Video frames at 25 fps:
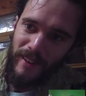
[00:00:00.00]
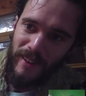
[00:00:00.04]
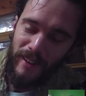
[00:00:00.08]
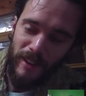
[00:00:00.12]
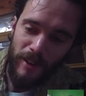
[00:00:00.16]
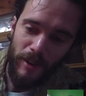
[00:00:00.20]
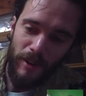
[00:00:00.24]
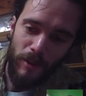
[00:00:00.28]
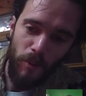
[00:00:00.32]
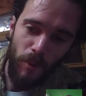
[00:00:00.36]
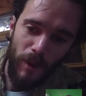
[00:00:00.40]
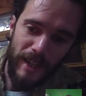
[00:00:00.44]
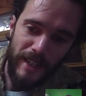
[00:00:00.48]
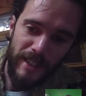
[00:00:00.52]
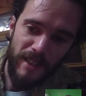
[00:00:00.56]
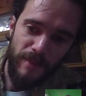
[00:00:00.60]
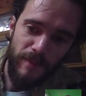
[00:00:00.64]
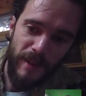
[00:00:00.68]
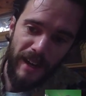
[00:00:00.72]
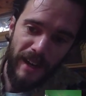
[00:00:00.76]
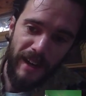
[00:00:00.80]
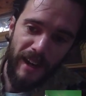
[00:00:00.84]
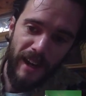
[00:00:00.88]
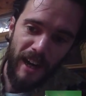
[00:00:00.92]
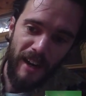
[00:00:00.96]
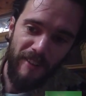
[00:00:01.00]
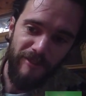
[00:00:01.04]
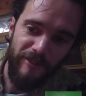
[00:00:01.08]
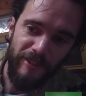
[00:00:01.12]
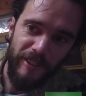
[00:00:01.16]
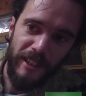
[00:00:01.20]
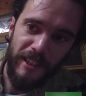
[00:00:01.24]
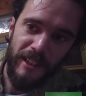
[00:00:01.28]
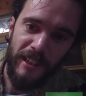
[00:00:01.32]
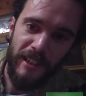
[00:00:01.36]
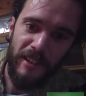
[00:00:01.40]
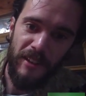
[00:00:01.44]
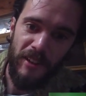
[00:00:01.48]
that weighs about half a
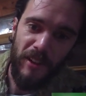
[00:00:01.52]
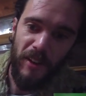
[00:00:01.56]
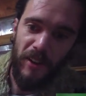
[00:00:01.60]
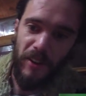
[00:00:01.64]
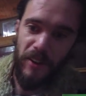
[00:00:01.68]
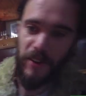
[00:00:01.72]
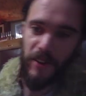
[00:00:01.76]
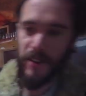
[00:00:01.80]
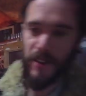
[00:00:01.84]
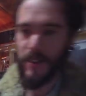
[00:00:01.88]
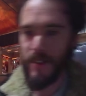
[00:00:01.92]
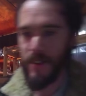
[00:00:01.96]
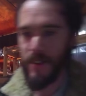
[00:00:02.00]
kilo,